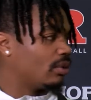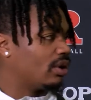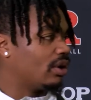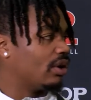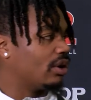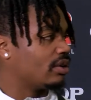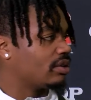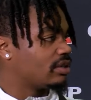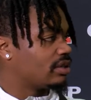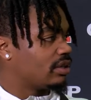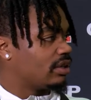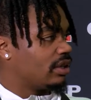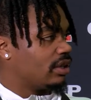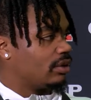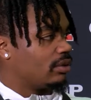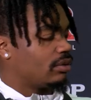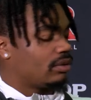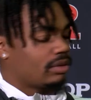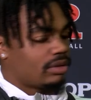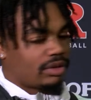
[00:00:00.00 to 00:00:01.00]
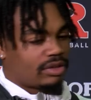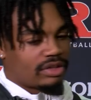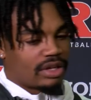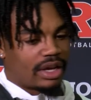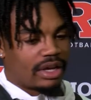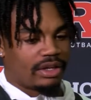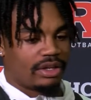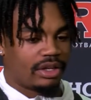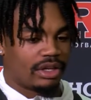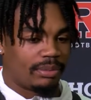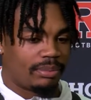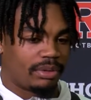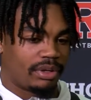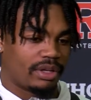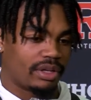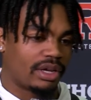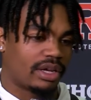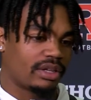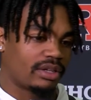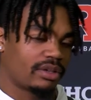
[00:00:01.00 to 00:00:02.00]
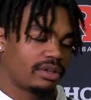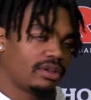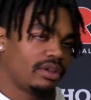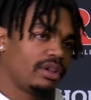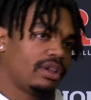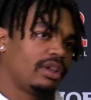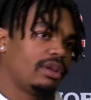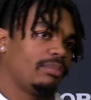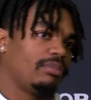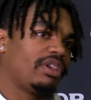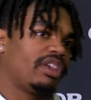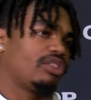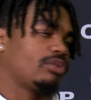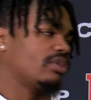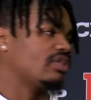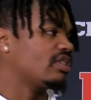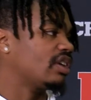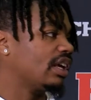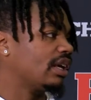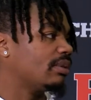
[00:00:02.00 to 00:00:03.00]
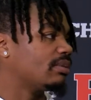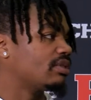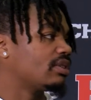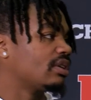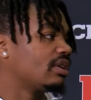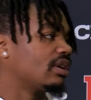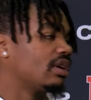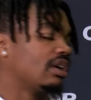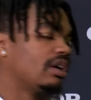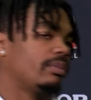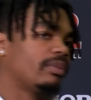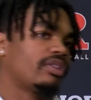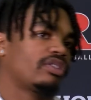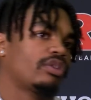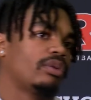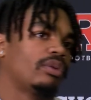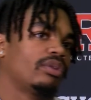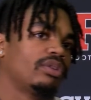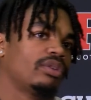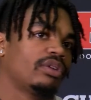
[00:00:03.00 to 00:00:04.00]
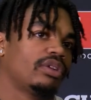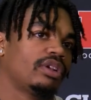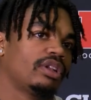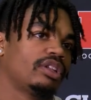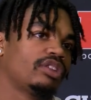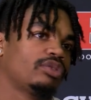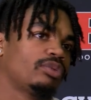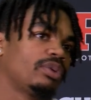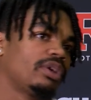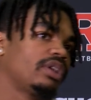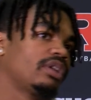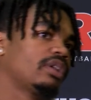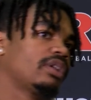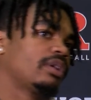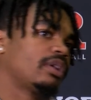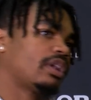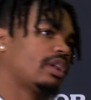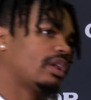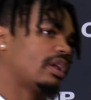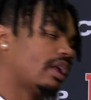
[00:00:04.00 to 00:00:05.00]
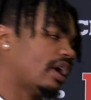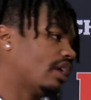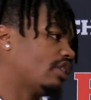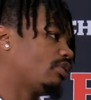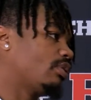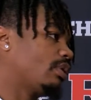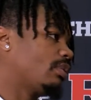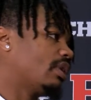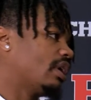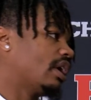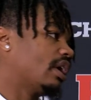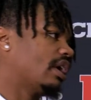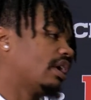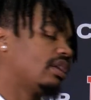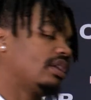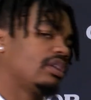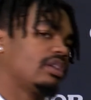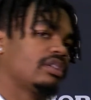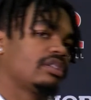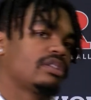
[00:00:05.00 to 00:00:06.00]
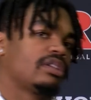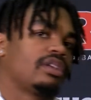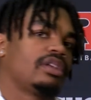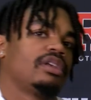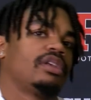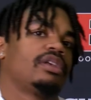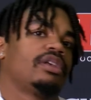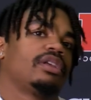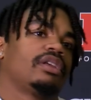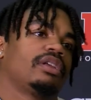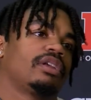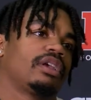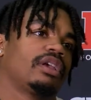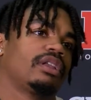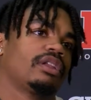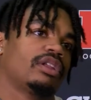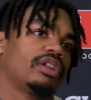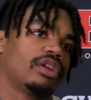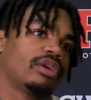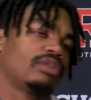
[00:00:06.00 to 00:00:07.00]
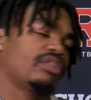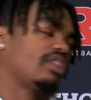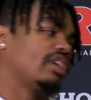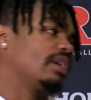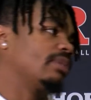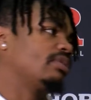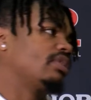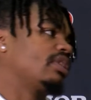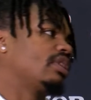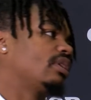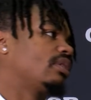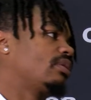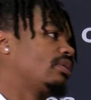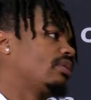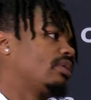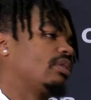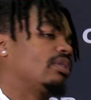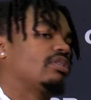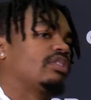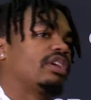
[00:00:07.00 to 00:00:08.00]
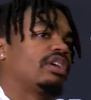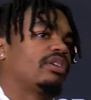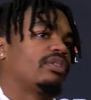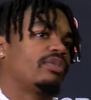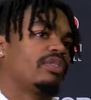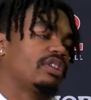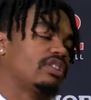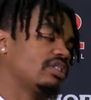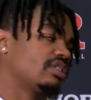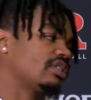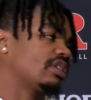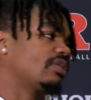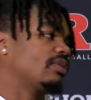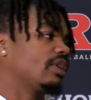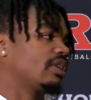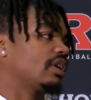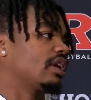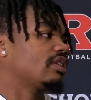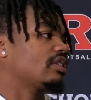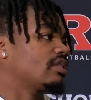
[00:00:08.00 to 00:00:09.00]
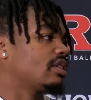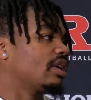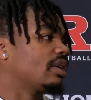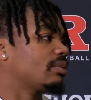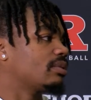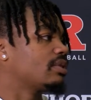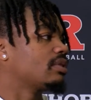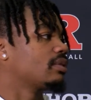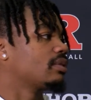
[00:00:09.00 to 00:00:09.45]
calls, you know, for signed up and a lot of meetings with teams that's going on. And this week, the last week we had, was getting to know teams, you know, going to take your visits, stuff like that to teams.